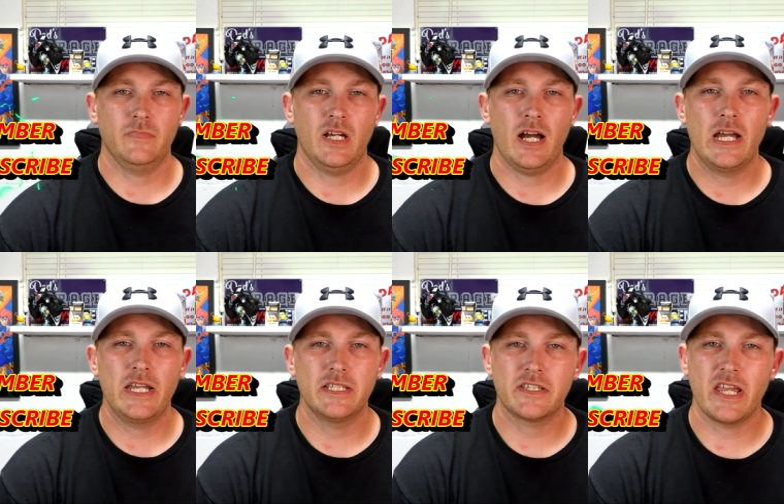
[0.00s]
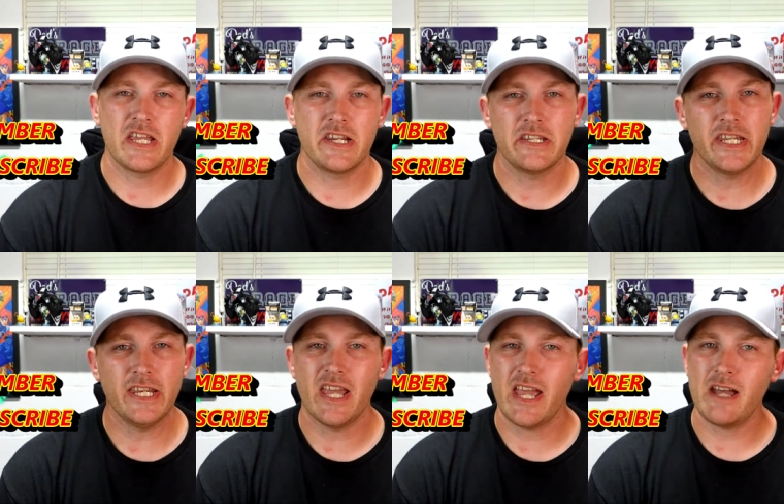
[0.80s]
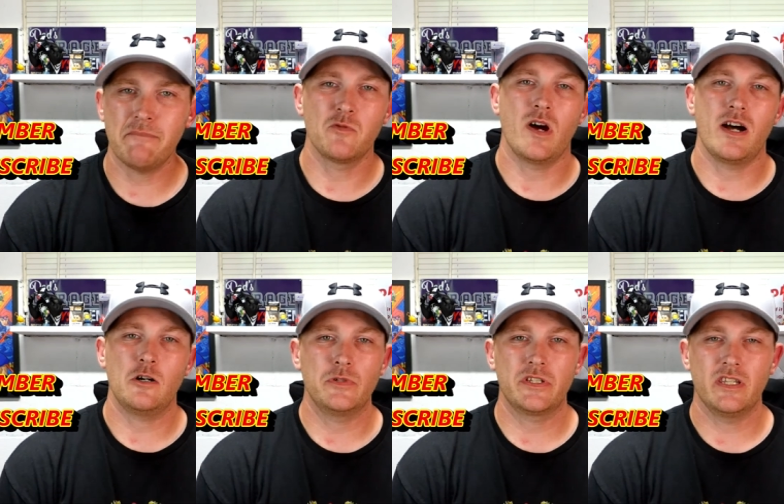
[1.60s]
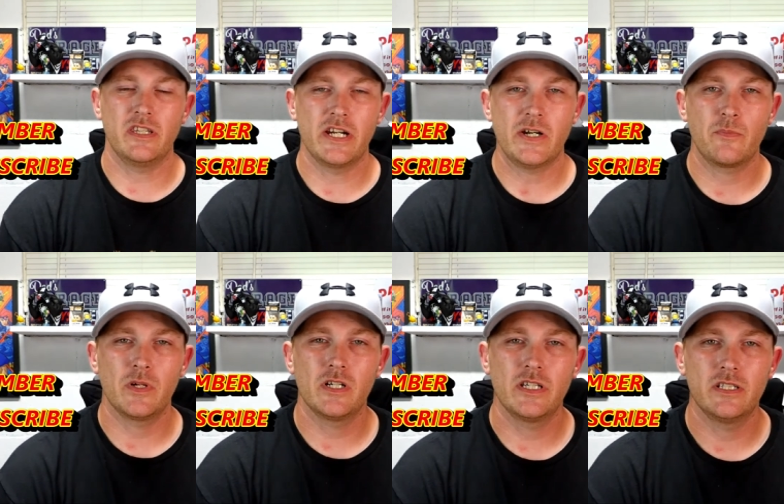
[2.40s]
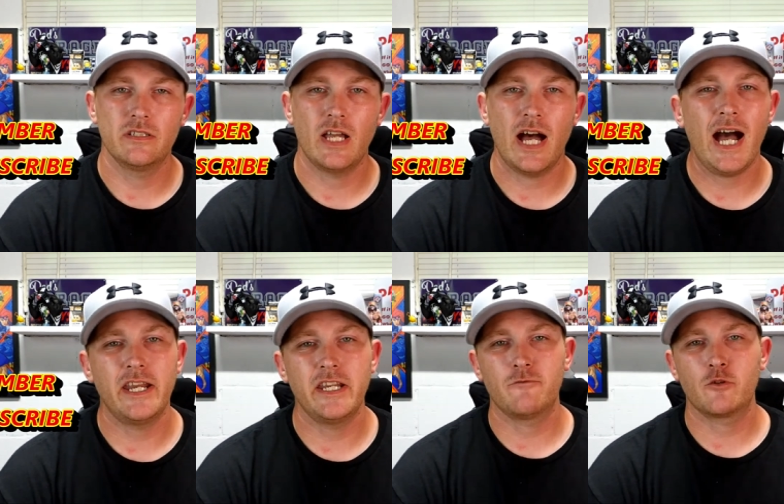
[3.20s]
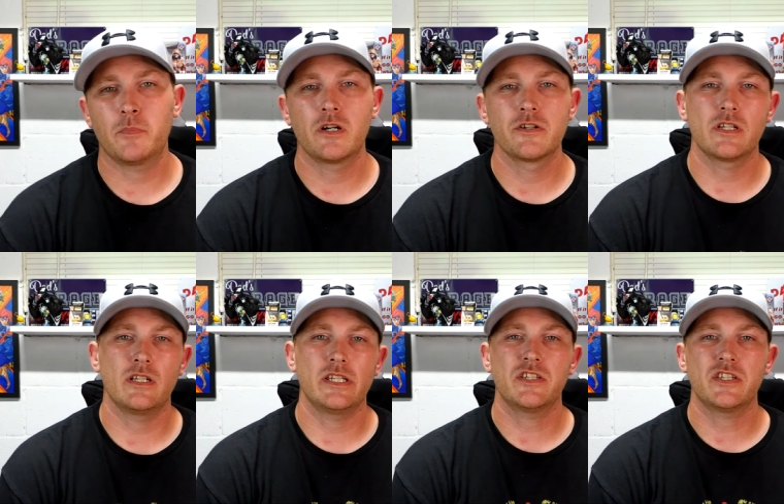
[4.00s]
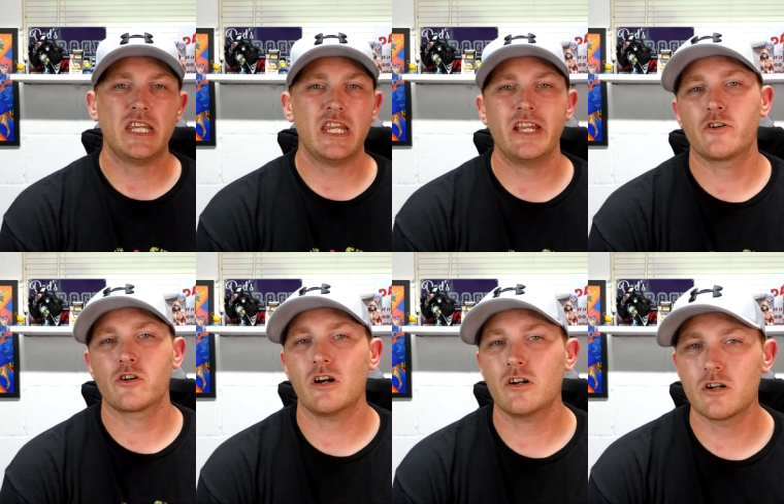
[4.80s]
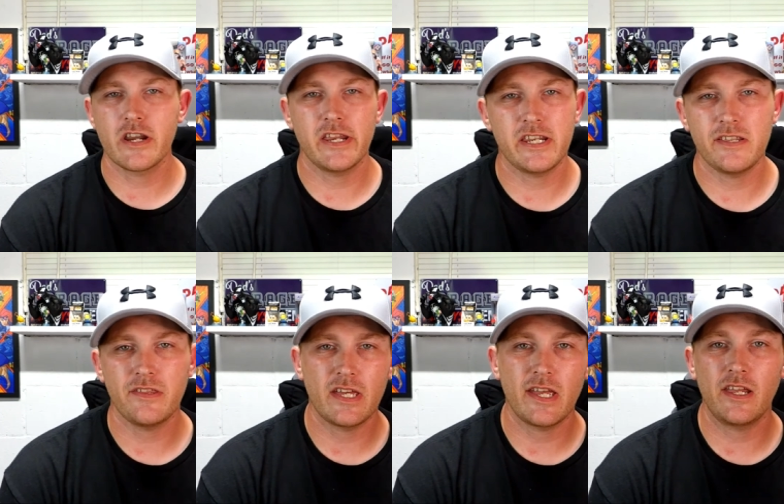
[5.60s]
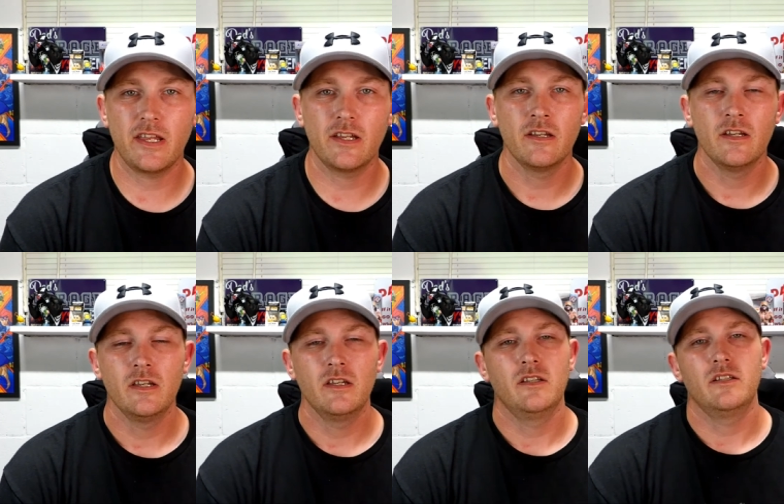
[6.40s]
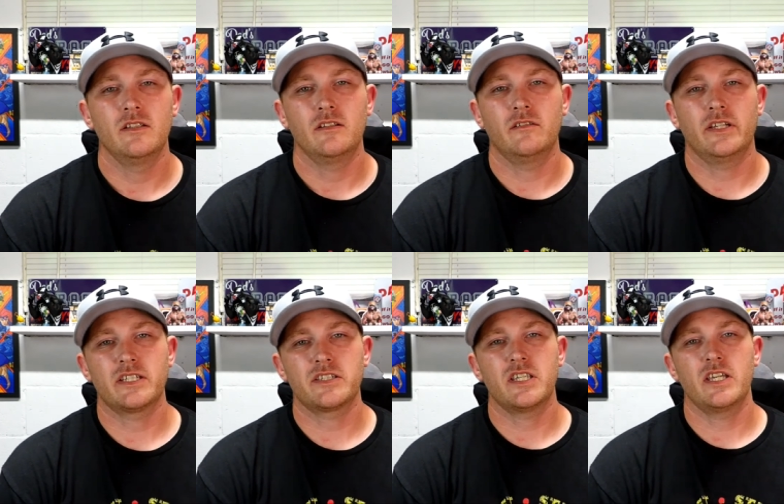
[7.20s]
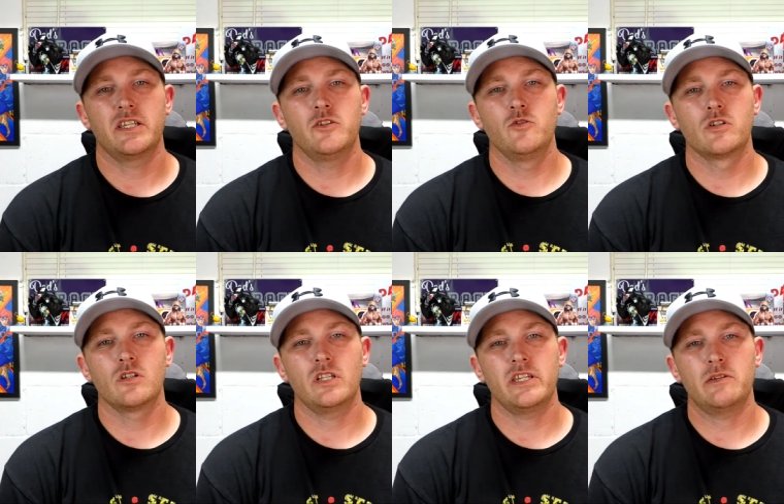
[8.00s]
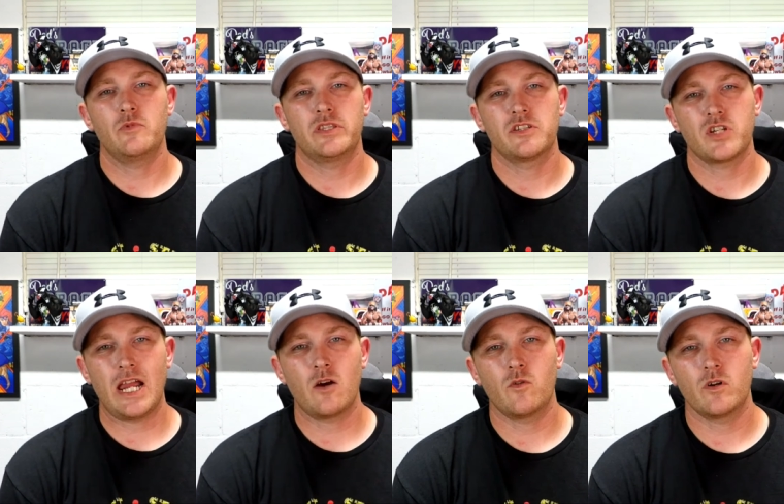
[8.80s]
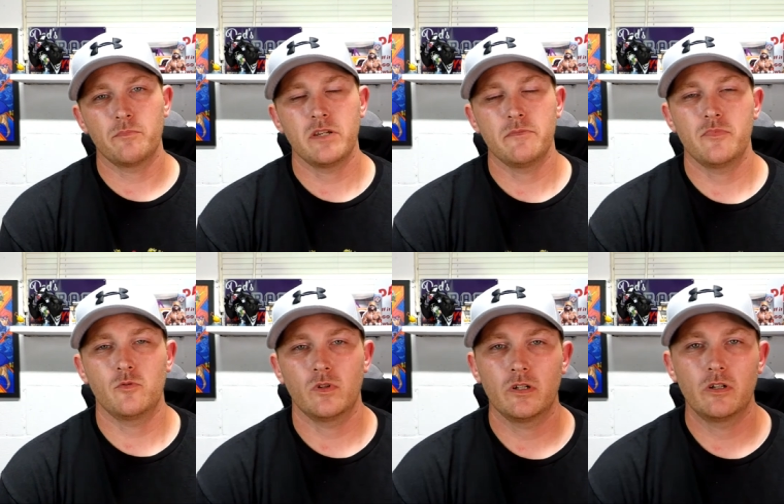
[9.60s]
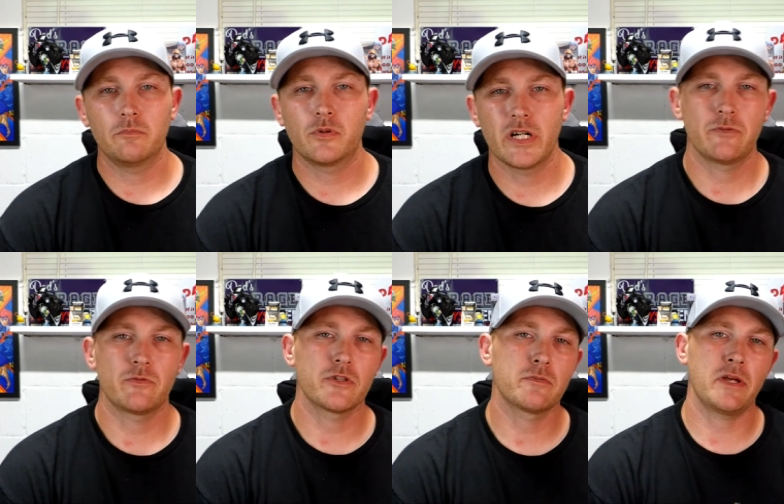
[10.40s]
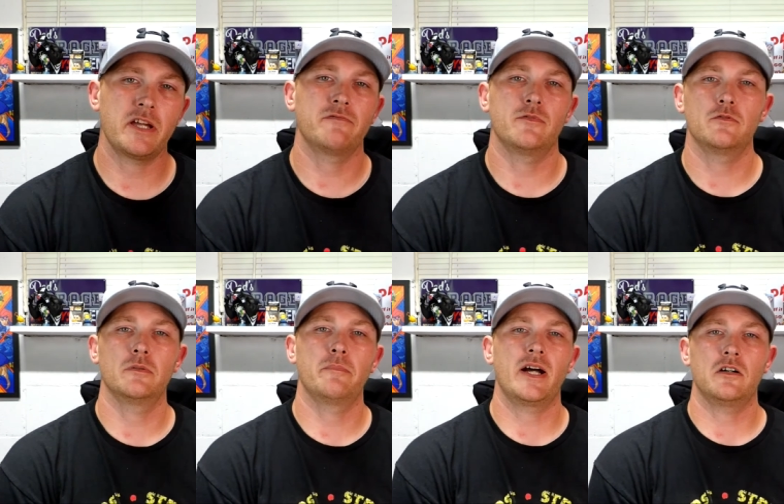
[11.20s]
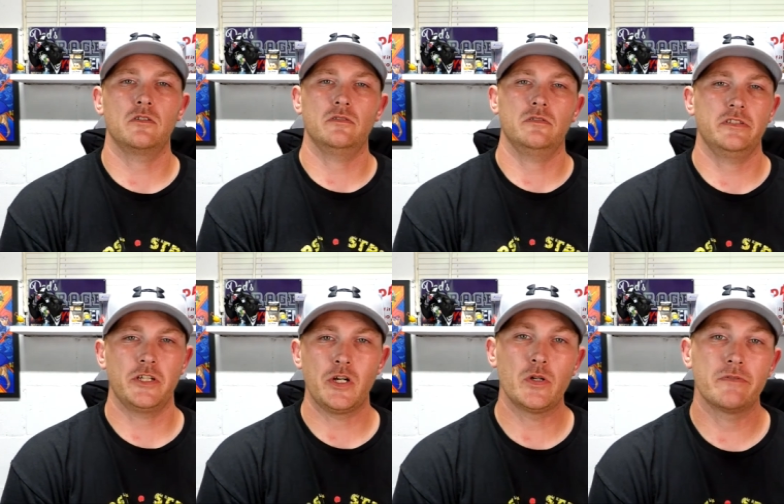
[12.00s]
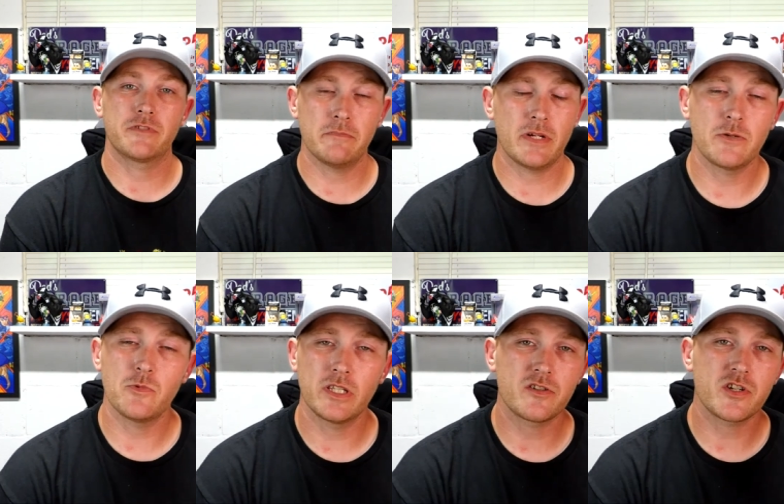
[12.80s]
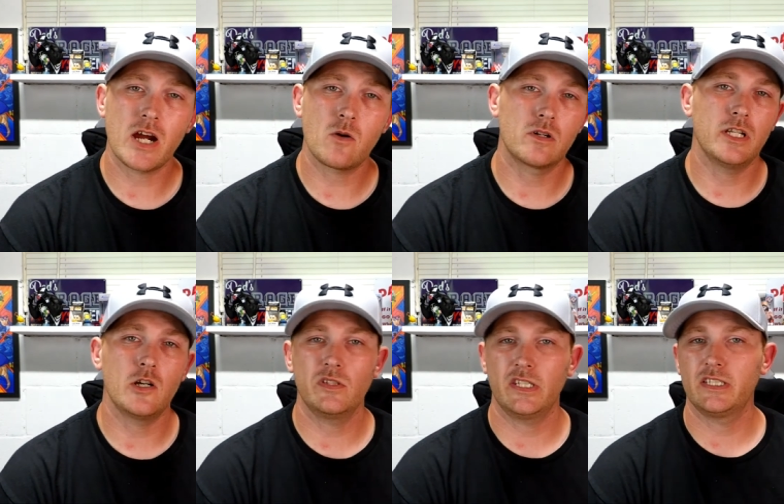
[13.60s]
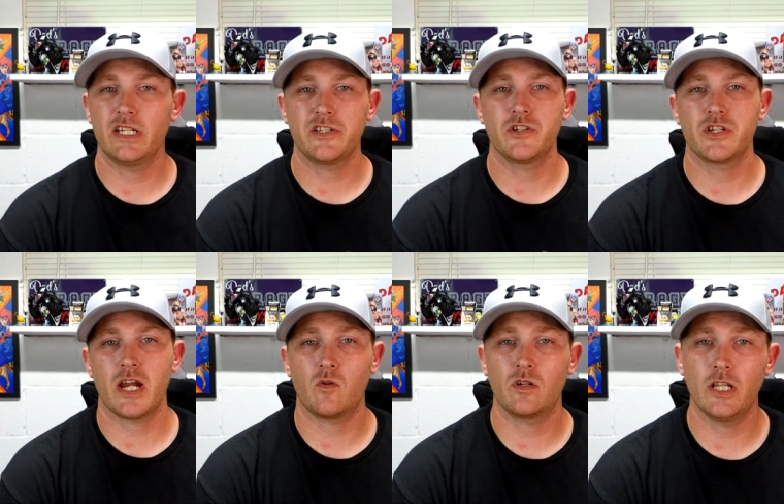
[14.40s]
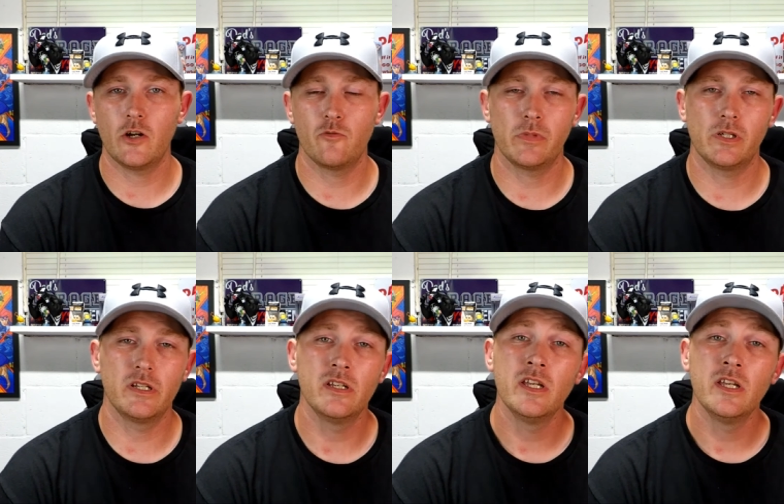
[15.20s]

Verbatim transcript: I ain't saying it didn't happen while I was in there, but I never personally seen or heard anything. Like I said, usually with the shower, people were pretty respectful about, you know, if somebody wanted to shower alone, they'd let you shower alone. But